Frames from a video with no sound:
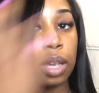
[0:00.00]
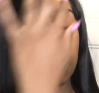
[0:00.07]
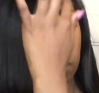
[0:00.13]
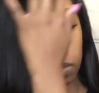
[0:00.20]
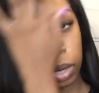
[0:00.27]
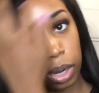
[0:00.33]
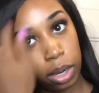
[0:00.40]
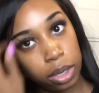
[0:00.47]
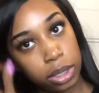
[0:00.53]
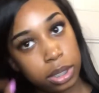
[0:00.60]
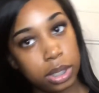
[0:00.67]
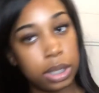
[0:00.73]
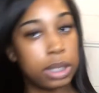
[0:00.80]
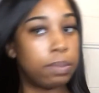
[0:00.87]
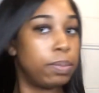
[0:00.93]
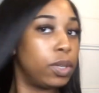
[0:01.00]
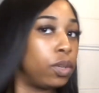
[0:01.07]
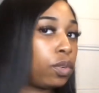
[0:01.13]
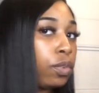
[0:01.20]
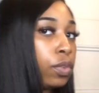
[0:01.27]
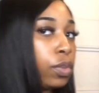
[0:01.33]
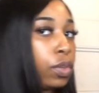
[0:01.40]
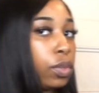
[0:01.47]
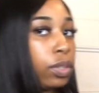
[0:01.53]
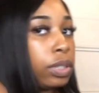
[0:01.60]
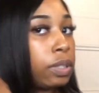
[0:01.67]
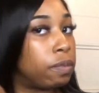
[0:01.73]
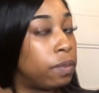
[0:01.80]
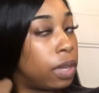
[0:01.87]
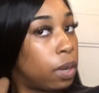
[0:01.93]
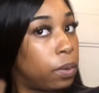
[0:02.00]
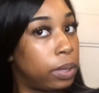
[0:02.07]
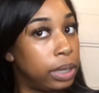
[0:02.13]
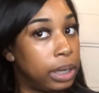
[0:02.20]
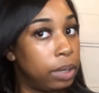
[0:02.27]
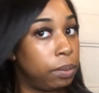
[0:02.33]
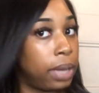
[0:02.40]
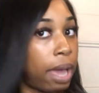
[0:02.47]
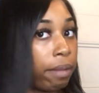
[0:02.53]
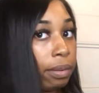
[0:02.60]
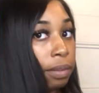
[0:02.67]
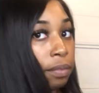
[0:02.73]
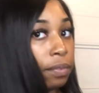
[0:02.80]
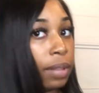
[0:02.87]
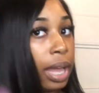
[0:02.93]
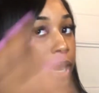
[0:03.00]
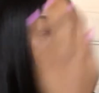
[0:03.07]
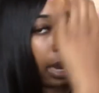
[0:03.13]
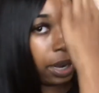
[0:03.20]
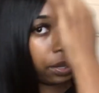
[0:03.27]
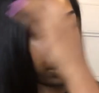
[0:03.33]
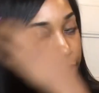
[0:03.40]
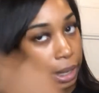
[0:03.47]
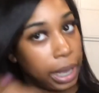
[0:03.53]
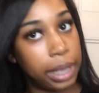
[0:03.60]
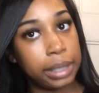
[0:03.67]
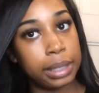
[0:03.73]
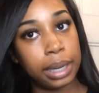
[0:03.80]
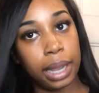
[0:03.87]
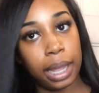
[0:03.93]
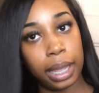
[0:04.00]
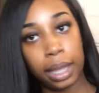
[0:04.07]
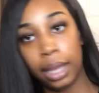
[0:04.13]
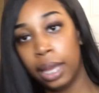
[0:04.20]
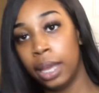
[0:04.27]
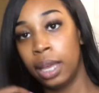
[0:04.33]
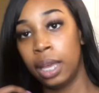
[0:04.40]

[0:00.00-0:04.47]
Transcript: It works. It's beautiful. It's flowy. We haven't even flat ironed it yet today.